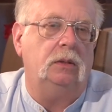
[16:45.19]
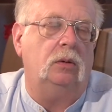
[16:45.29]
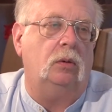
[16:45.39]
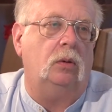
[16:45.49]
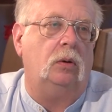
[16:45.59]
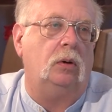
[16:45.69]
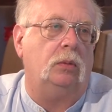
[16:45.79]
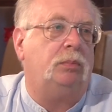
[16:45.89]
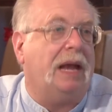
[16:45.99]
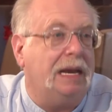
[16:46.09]
or
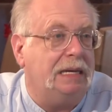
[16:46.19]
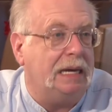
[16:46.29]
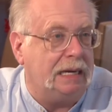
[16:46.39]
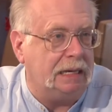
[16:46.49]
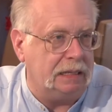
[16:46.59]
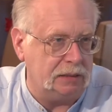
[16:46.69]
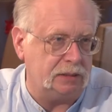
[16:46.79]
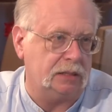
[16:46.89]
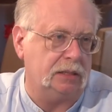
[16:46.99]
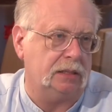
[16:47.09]
pending
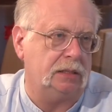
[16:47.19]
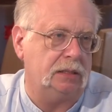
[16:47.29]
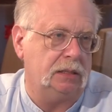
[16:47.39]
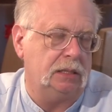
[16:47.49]
incident